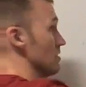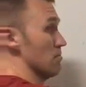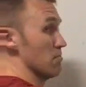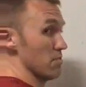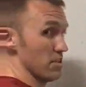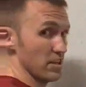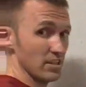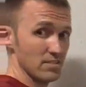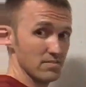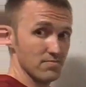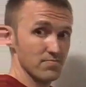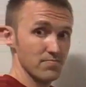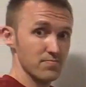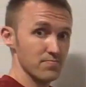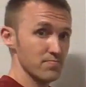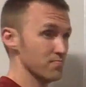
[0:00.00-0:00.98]
something.
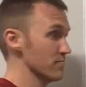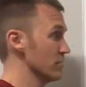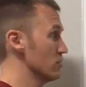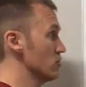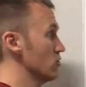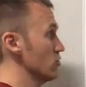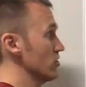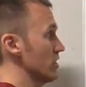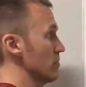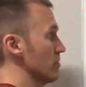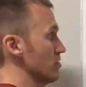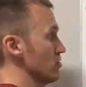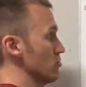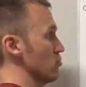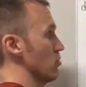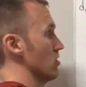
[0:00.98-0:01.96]
There's two
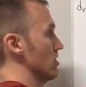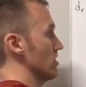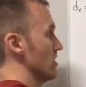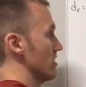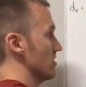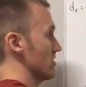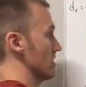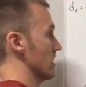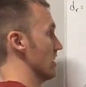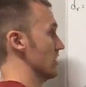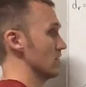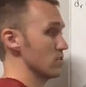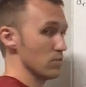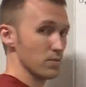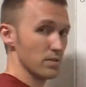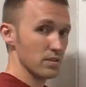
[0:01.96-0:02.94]
segments, one on either
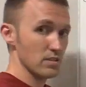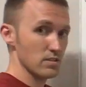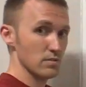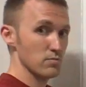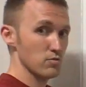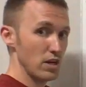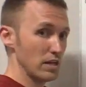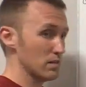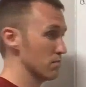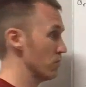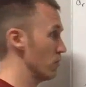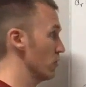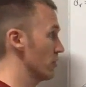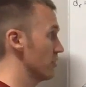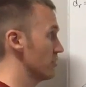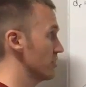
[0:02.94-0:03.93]
side, so we're going to subtract
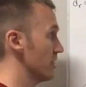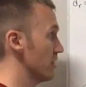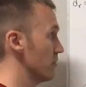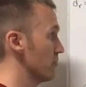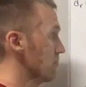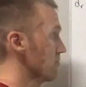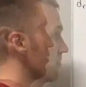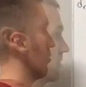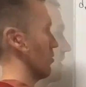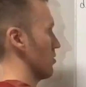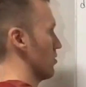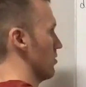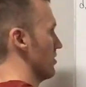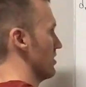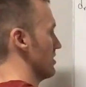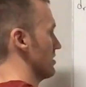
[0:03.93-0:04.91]
both of those out. We'll
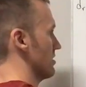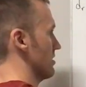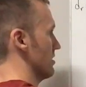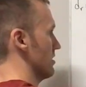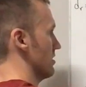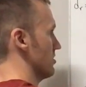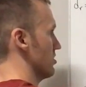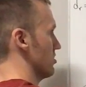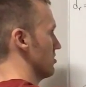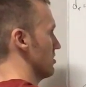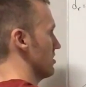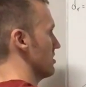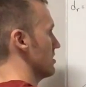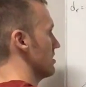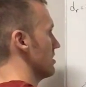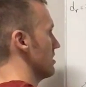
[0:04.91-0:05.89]
call this just
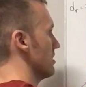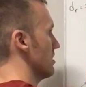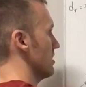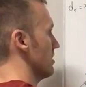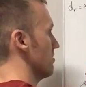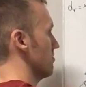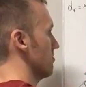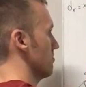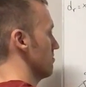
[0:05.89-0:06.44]
d